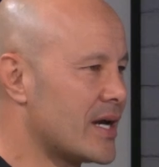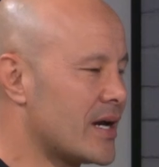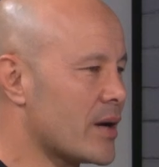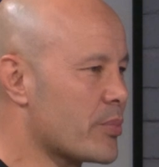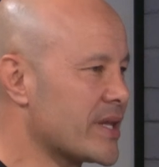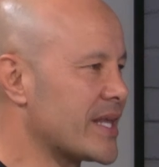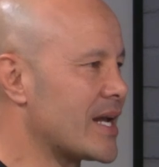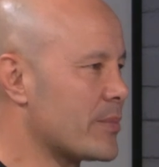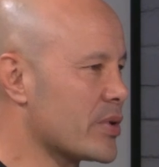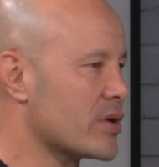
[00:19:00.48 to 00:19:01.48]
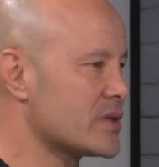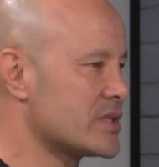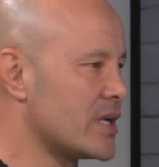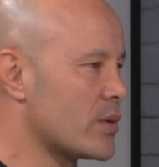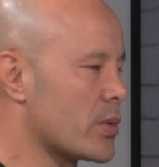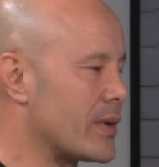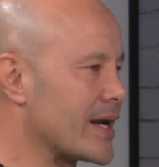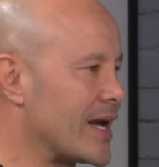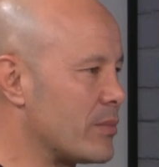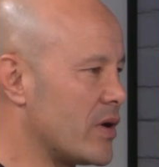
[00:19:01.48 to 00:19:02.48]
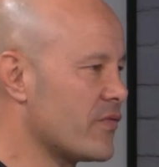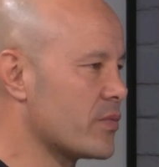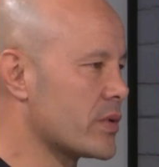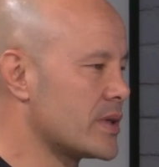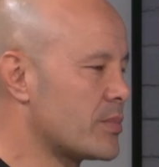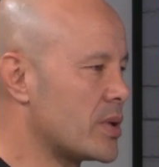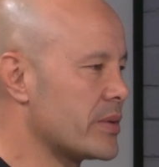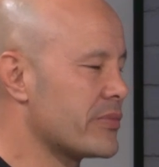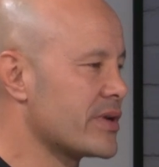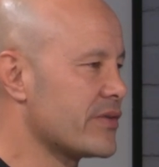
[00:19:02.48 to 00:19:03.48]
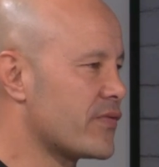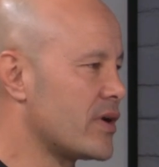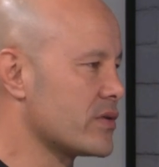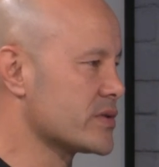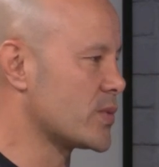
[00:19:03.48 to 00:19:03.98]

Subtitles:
I bring that up because, we're one game off. We're in the preliminary final as